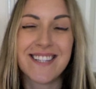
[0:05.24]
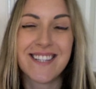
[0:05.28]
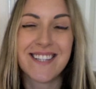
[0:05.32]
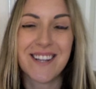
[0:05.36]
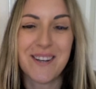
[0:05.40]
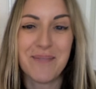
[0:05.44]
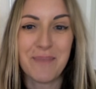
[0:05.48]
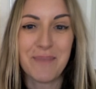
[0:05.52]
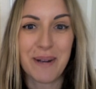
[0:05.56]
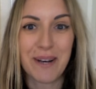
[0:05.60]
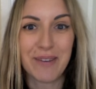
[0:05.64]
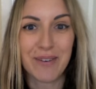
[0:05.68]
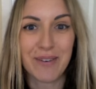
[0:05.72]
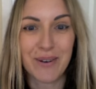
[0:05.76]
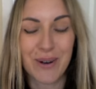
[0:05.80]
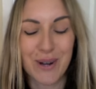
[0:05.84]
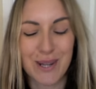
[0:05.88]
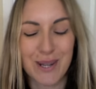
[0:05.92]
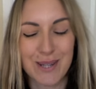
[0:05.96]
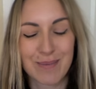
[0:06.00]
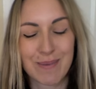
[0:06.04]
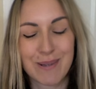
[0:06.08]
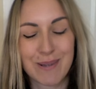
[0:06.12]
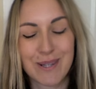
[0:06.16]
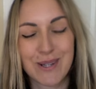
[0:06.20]
Stoke Mandeville
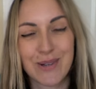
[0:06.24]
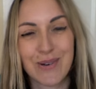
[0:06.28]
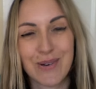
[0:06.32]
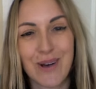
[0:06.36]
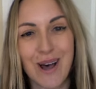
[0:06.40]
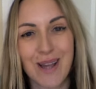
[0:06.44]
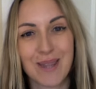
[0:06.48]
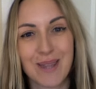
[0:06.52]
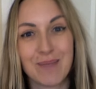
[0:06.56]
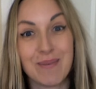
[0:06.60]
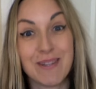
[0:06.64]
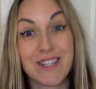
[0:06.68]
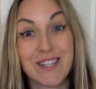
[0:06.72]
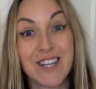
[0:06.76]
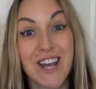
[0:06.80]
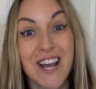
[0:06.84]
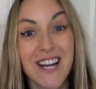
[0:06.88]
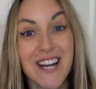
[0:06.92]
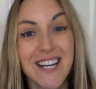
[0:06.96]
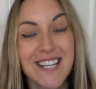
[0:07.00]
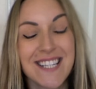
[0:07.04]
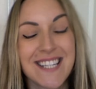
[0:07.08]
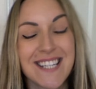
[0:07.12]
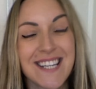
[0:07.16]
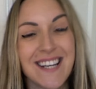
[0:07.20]
Hospital and the
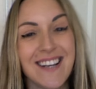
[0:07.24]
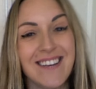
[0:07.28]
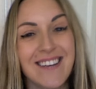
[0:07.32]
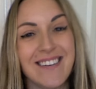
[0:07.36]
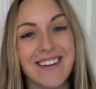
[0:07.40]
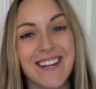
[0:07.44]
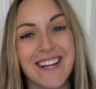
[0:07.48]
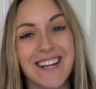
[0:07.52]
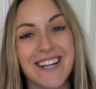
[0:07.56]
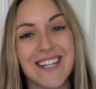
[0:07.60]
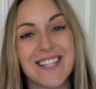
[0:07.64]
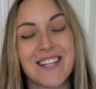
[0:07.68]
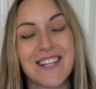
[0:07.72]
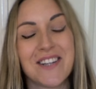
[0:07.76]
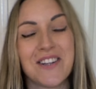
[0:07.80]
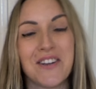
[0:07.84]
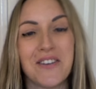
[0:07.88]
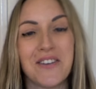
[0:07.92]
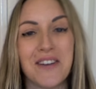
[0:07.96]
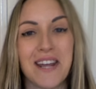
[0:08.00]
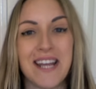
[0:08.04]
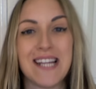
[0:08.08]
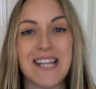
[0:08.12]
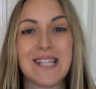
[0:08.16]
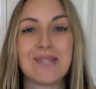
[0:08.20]
maternity unit to
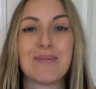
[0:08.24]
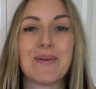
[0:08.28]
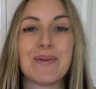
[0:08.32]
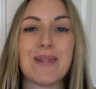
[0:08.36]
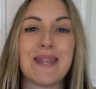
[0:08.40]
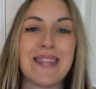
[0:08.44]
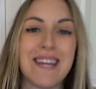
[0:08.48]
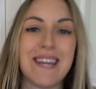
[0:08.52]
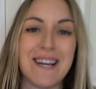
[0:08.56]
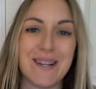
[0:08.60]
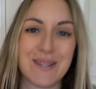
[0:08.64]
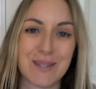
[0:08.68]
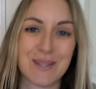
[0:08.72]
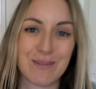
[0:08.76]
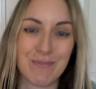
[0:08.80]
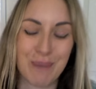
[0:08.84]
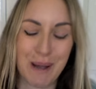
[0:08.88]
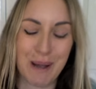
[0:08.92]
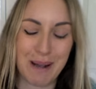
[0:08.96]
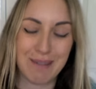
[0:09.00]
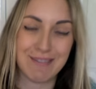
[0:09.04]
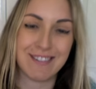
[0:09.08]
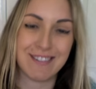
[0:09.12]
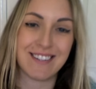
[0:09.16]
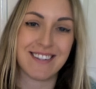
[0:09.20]
donate
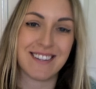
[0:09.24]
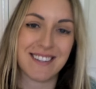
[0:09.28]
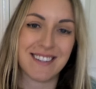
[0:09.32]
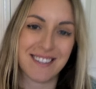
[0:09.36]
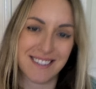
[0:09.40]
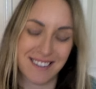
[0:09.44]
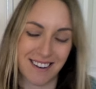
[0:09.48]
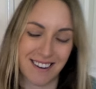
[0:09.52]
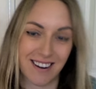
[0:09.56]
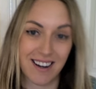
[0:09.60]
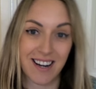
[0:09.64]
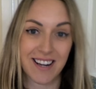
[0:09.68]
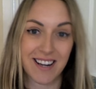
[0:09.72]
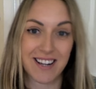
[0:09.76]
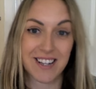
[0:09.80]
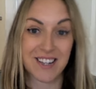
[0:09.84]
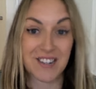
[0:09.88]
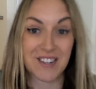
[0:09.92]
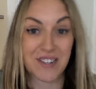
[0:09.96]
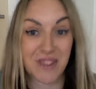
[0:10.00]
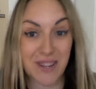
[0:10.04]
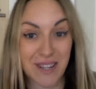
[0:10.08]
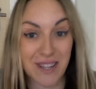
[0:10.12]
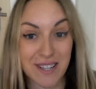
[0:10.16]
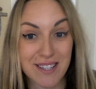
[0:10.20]
£1,000 to the
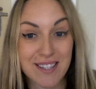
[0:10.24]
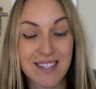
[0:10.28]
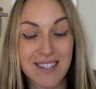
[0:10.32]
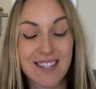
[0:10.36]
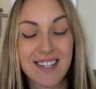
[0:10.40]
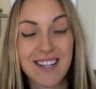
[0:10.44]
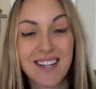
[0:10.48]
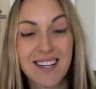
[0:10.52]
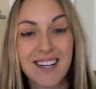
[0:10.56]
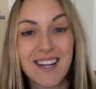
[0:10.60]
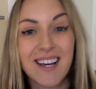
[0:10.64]
Ducklings Trust.